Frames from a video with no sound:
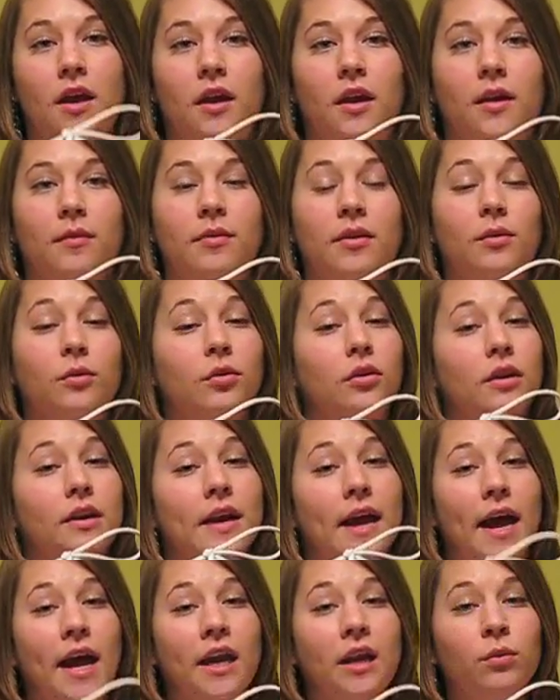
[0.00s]
It can be worn
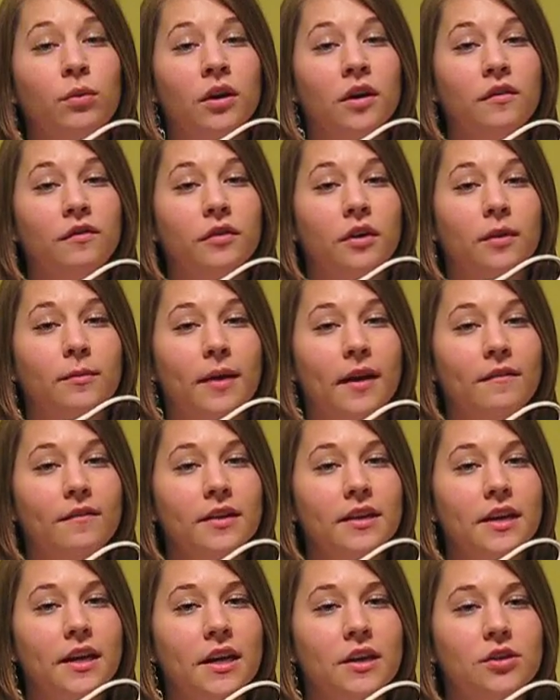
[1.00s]
anywhere from every
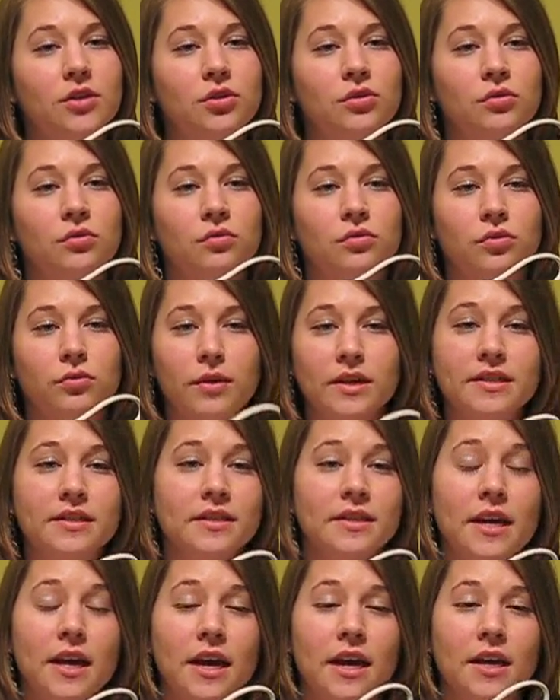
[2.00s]
day to twice a
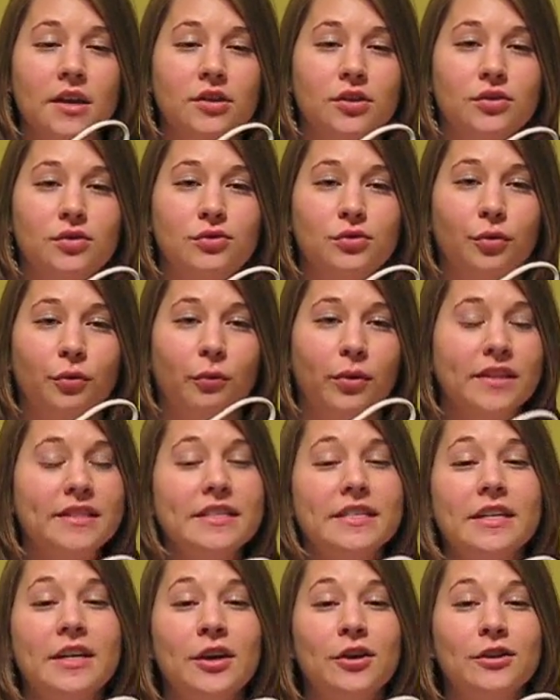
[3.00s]
day to once a
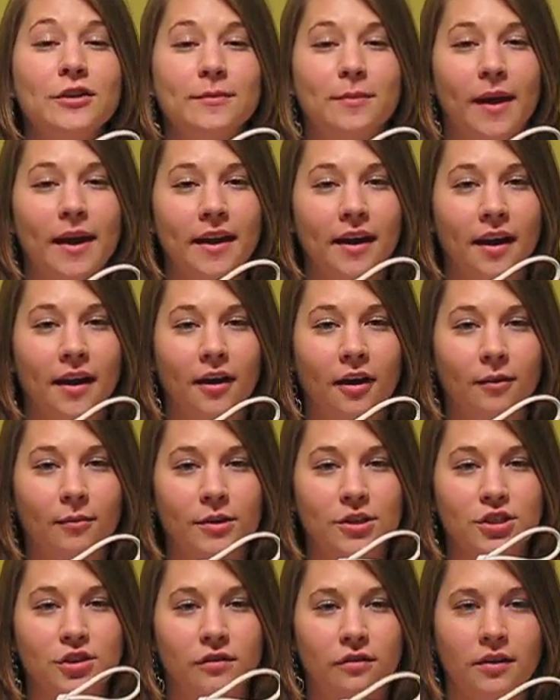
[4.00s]
year depending on how
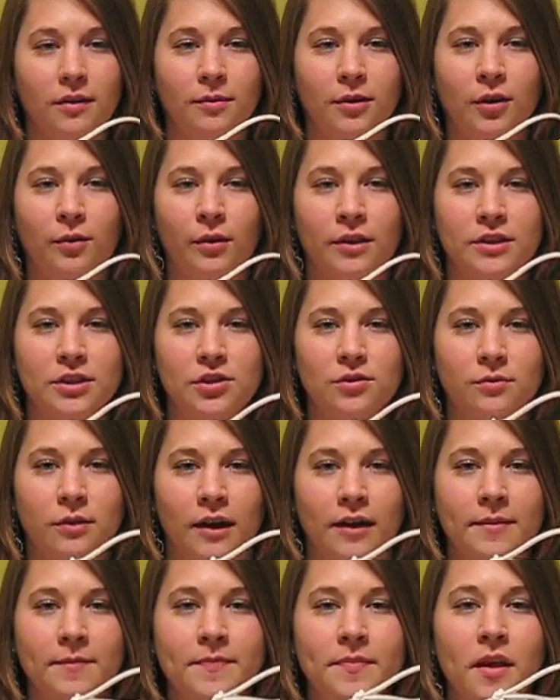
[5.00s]
much the female wants to
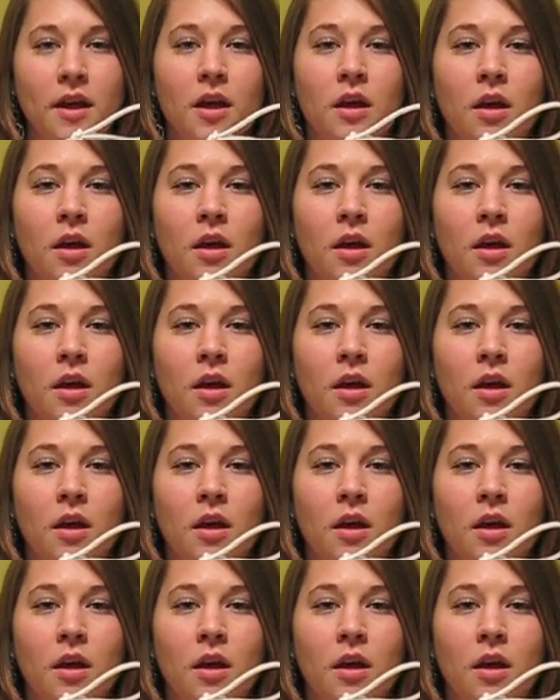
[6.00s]
run.